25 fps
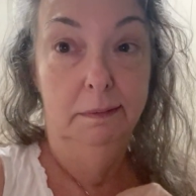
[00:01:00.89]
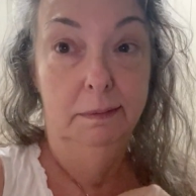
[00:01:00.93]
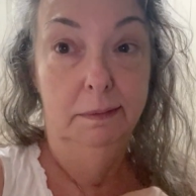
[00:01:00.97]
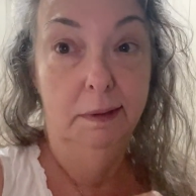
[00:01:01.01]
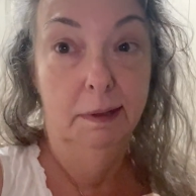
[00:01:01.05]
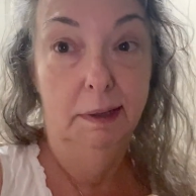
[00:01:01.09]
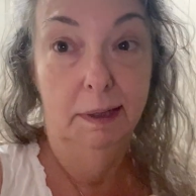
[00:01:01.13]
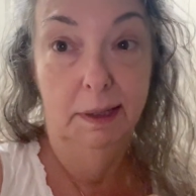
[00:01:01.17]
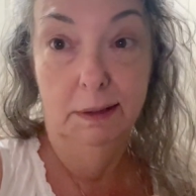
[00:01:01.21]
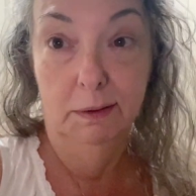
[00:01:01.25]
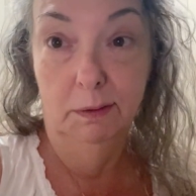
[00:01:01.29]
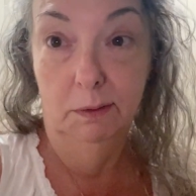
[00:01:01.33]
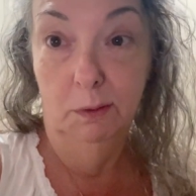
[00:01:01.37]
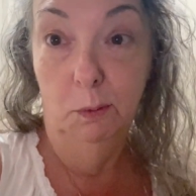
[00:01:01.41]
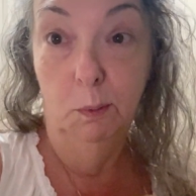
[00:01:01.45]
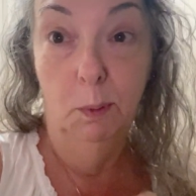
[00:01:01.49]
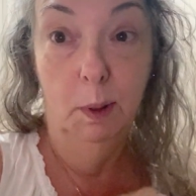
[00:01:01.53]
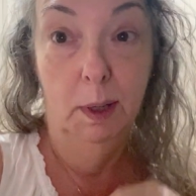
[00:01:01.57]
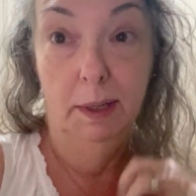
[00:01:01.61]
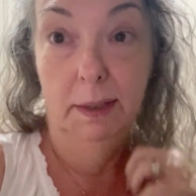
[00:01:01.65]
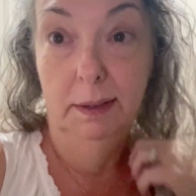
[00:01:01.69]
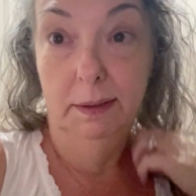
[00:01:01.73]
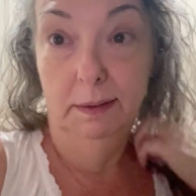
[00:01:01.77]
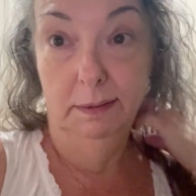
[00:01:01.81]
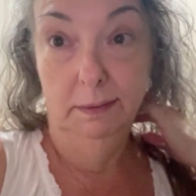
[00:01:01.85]
I don't know
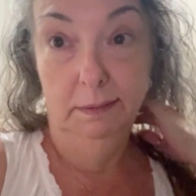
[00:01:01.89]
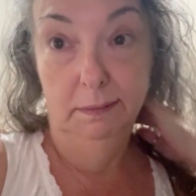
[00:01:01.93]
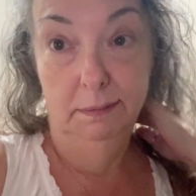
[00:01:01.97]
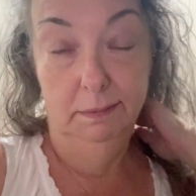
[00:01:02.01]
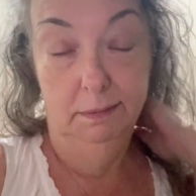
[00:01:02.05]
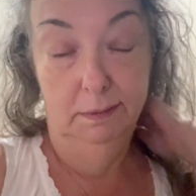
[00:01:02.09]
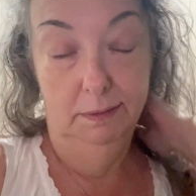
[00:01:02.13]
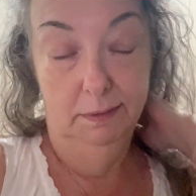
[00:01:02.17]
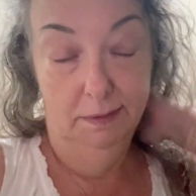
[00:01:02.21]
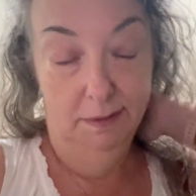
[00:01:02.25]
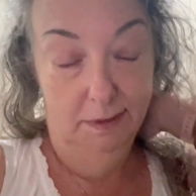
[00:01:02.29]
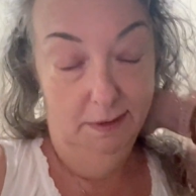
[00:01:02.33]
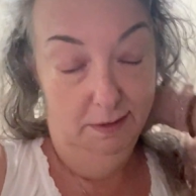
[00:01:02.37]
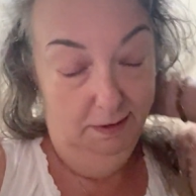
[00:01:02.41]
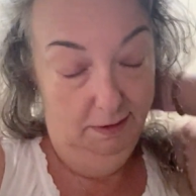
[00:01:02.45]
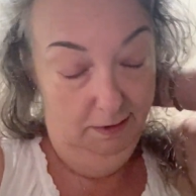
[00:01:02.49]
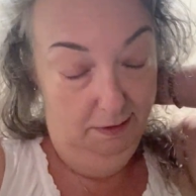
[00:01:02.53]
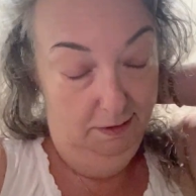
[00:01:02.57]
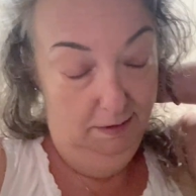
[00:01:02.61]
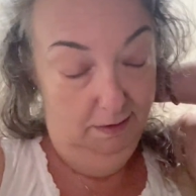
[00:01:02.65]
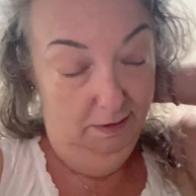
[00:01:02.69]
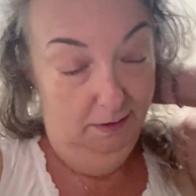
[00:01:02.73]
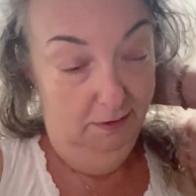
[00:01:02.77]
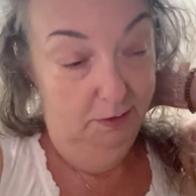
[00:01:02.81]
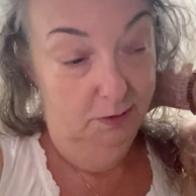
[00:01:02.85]
why.
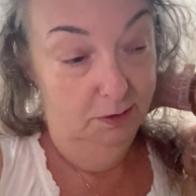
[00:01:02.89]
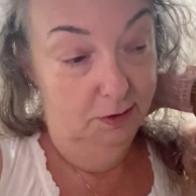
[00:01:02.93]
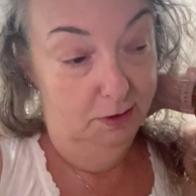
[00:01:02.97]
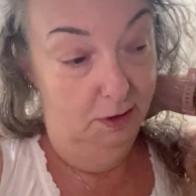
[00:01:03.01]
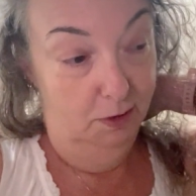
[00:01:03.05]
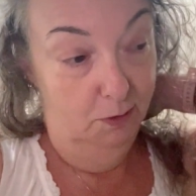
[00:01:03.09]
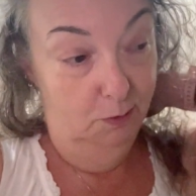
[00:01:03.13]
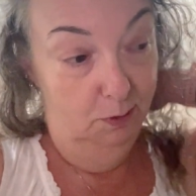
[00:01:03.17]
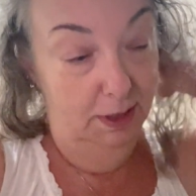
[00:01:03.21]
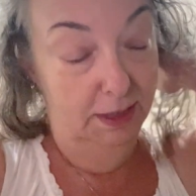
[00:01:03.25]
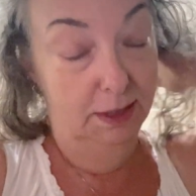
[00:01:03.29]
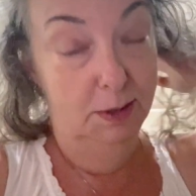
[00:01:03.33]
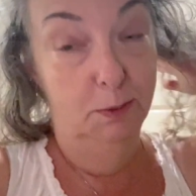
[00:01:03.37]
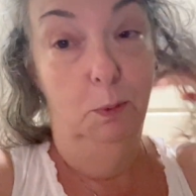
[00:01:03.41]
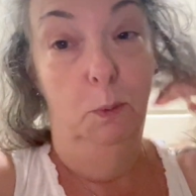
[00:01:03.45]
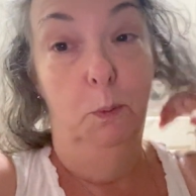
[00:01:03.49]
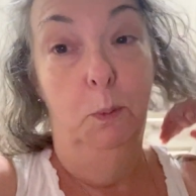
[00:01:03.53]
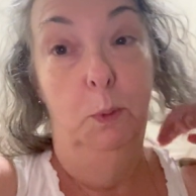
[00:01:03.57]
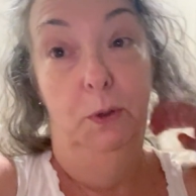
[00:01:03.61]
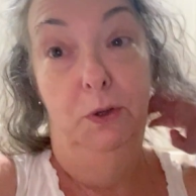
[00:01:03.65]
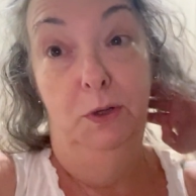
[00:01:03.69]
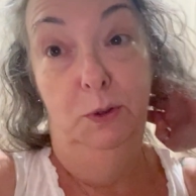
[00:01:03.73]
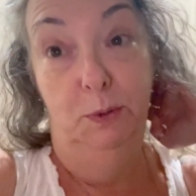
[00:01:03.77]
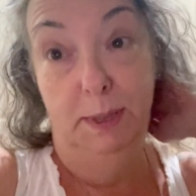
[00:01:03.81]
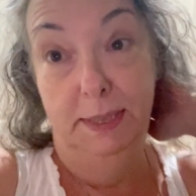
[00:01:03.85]
So guess what
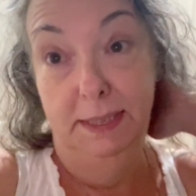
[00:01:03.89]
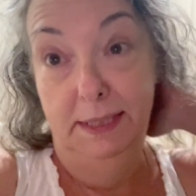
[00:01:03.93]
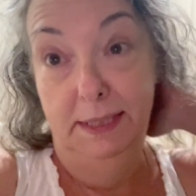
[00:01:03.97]
we're doing